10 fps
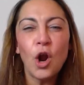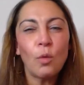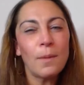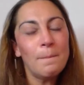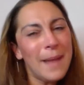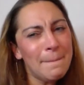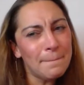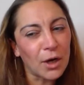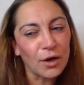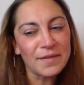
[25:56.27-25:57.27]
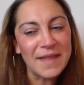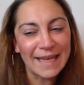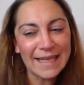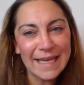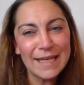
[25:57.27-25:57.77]
remember
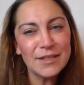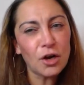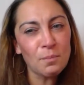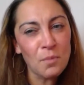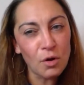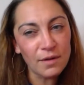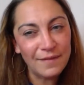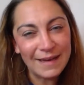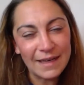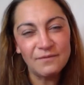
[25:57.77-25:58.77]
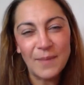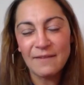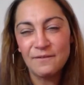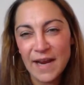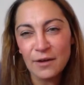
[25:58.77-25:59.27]
that kids are motivated by
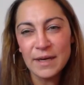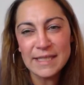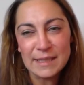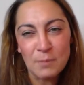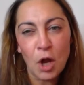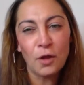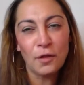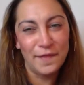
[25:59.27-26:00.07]
very small